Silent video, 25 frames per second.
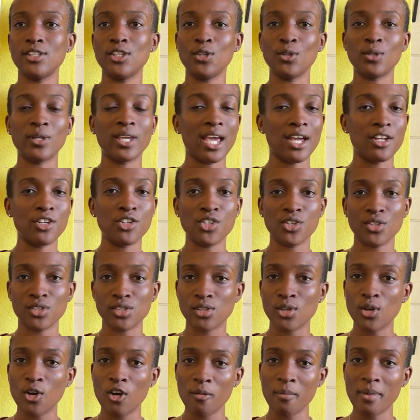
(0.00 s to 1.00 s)
You can
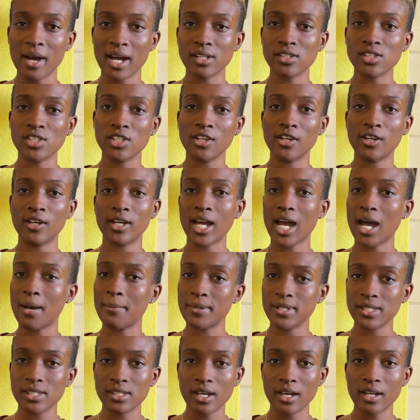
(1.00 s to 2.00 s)
just go back to your
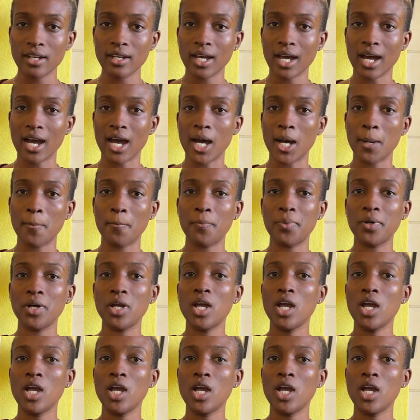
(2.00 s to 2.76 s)
Amazon app,